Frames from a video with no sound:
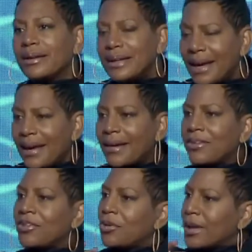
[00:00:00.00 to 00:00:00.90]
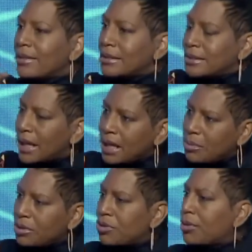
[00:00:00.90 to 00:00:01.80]
Yeah, so that the
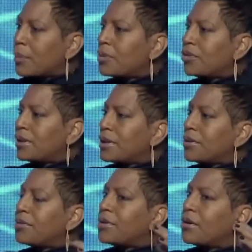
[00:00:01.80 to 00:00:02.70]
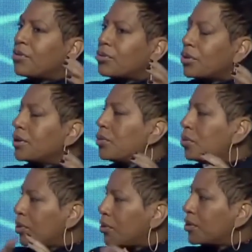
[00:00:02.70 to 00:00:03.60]
table is representative of the real
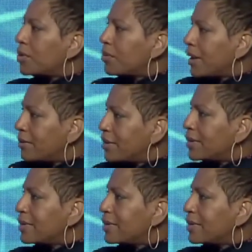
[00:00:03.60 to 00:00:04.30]
world around us.